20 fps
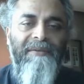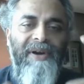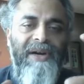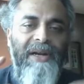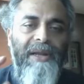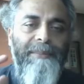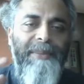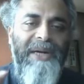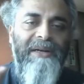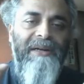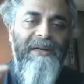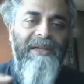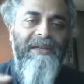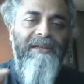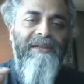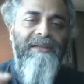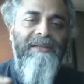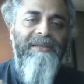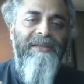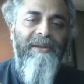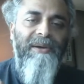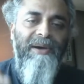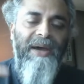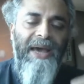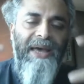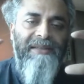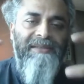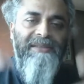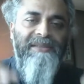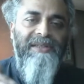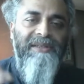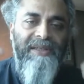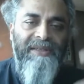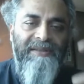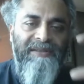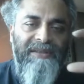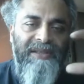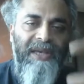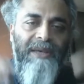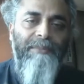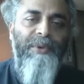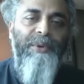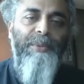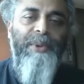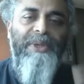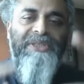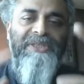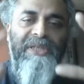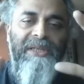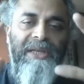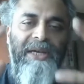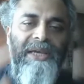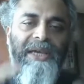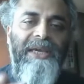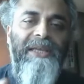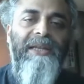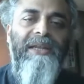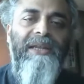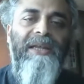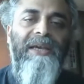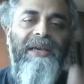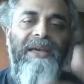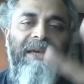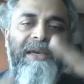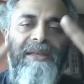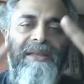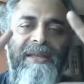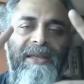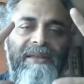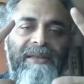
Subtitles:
they fundamentally answer that same question again and again,